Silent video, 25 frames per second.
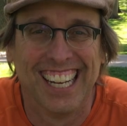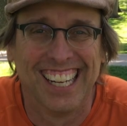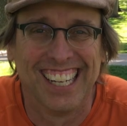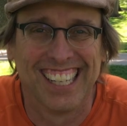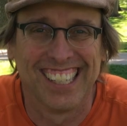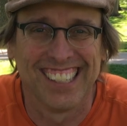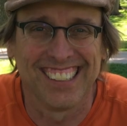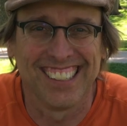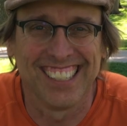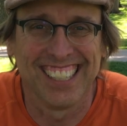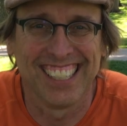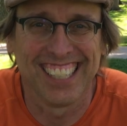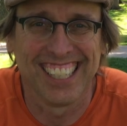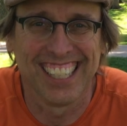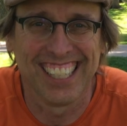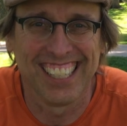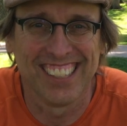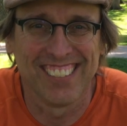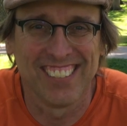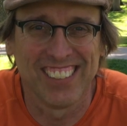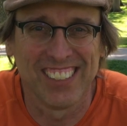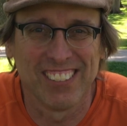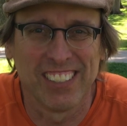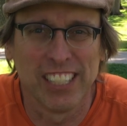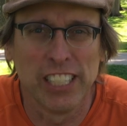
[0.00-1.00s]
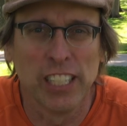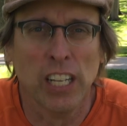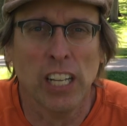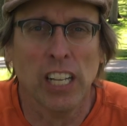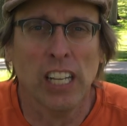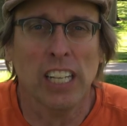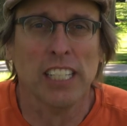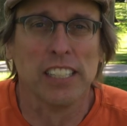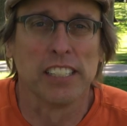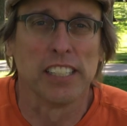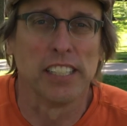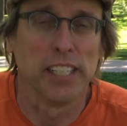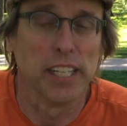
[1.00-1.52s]
All right, hey everyone.
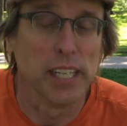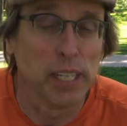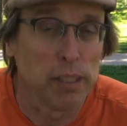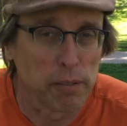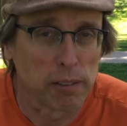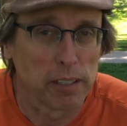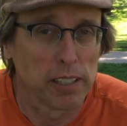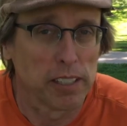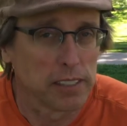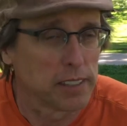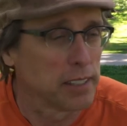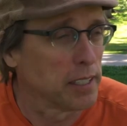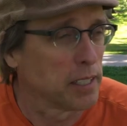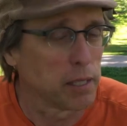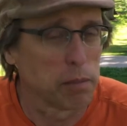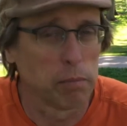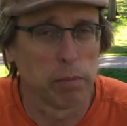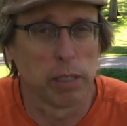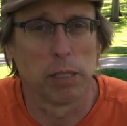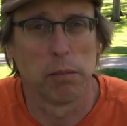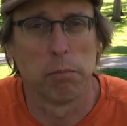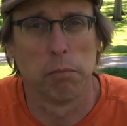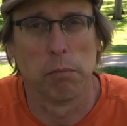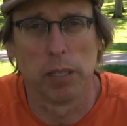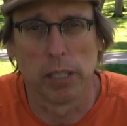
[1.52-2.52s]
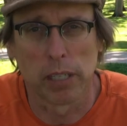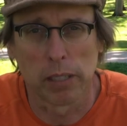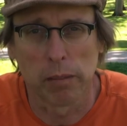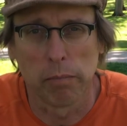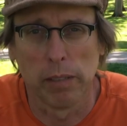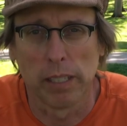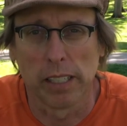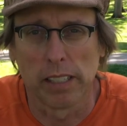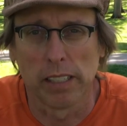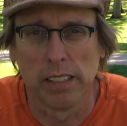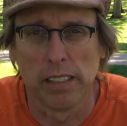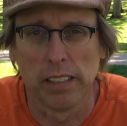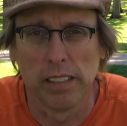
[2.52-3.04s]
Today we're going to talk about mark
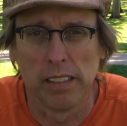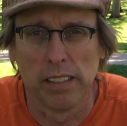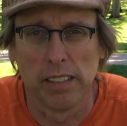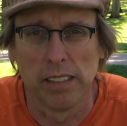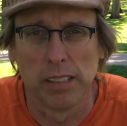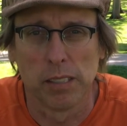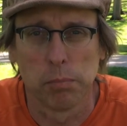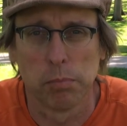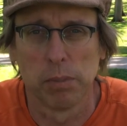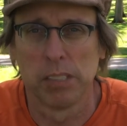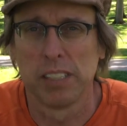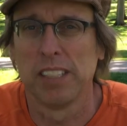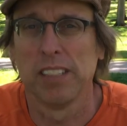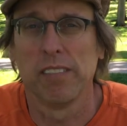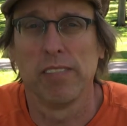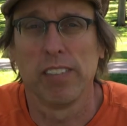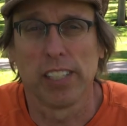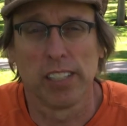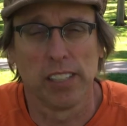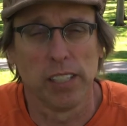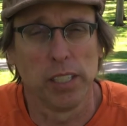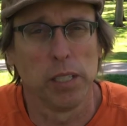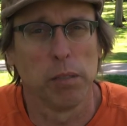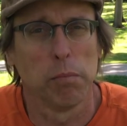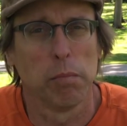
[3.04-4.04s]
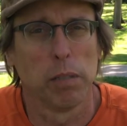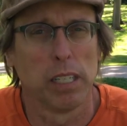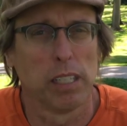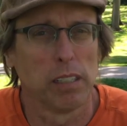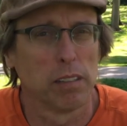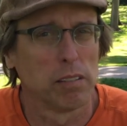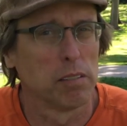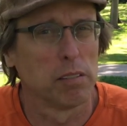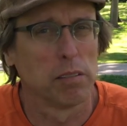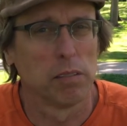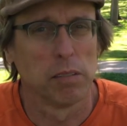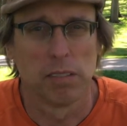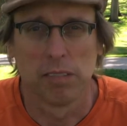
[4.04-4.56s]
making, specifically about